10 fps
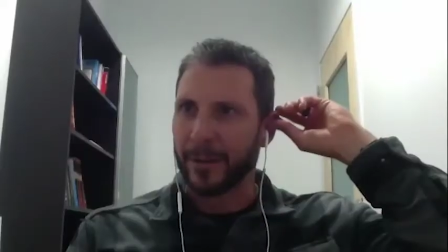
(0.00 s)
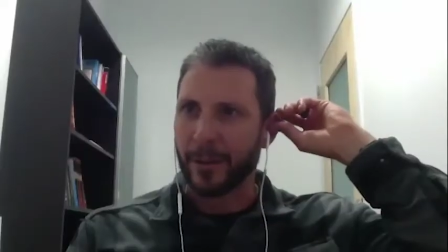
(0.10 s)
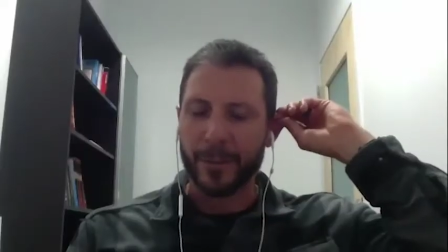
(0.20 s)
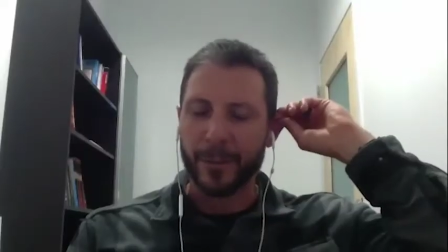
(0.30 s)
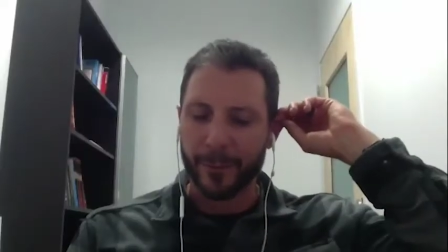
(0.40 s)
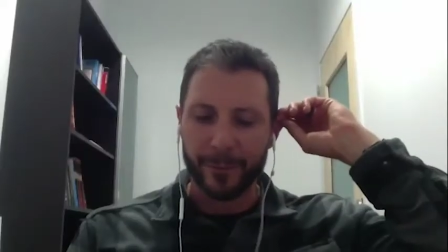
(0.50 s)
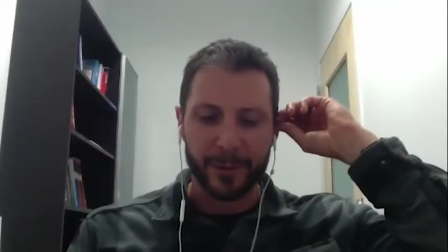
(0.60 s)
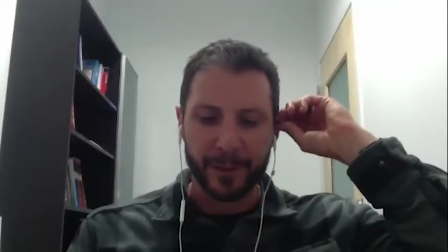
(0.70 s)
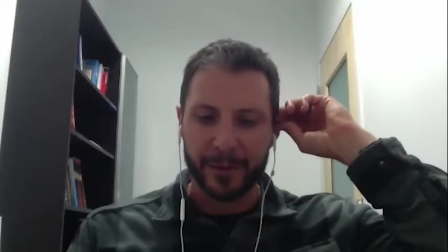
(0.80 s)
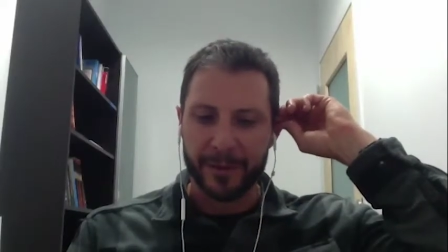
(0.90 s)
You're going to be really,
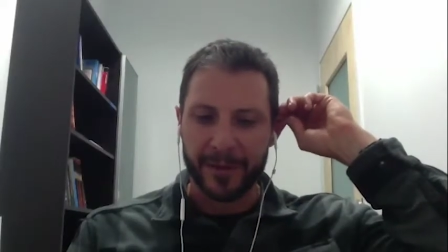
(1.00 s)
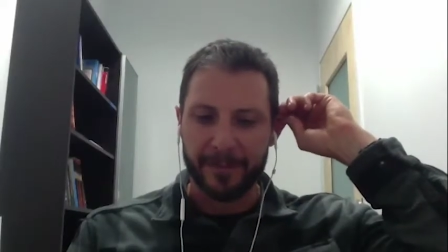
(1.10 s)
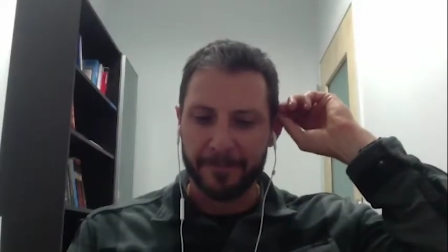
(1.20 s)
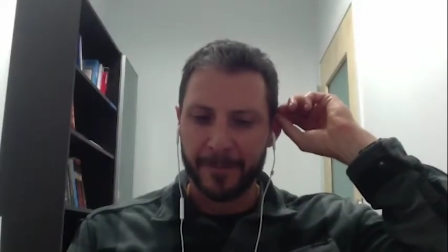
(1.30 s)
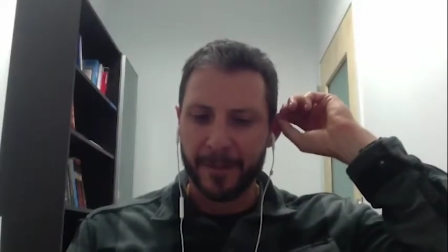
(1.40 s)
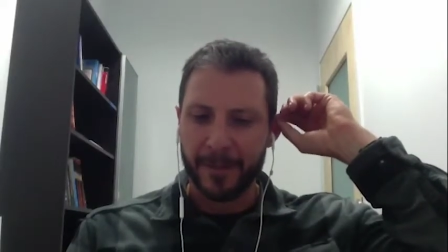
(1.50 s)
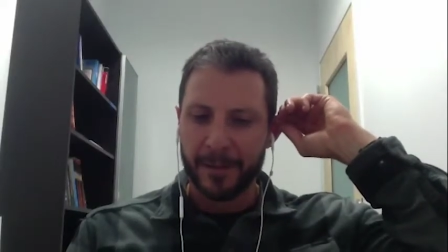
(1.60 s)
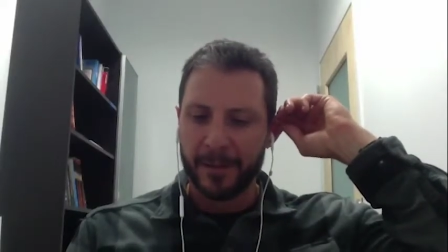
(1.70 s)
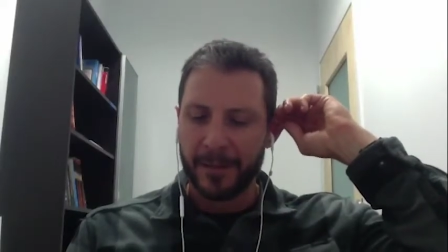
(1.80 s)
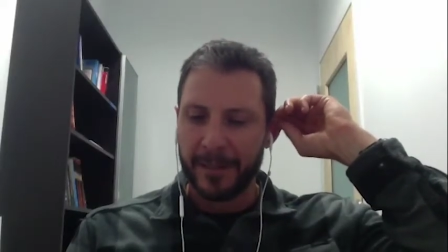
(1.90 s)
really good at that.
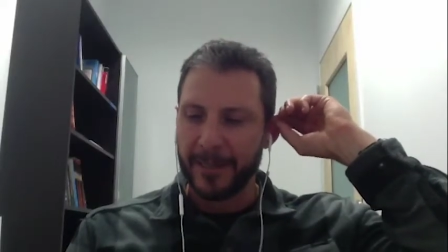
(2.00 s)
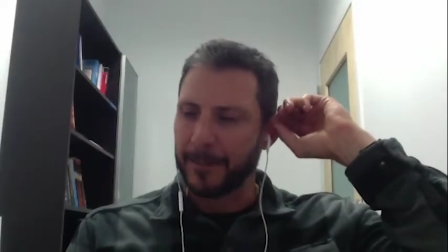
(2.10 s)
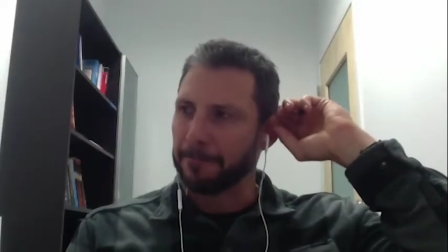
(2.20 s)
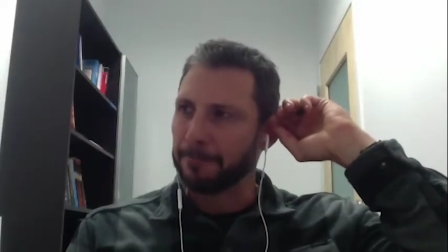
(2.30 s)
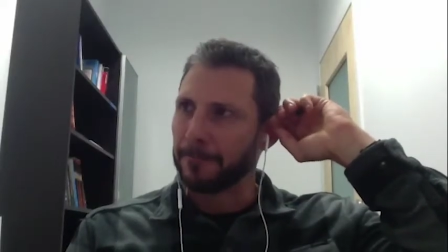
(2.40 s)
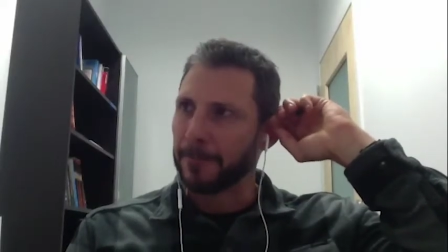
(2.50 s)
Um,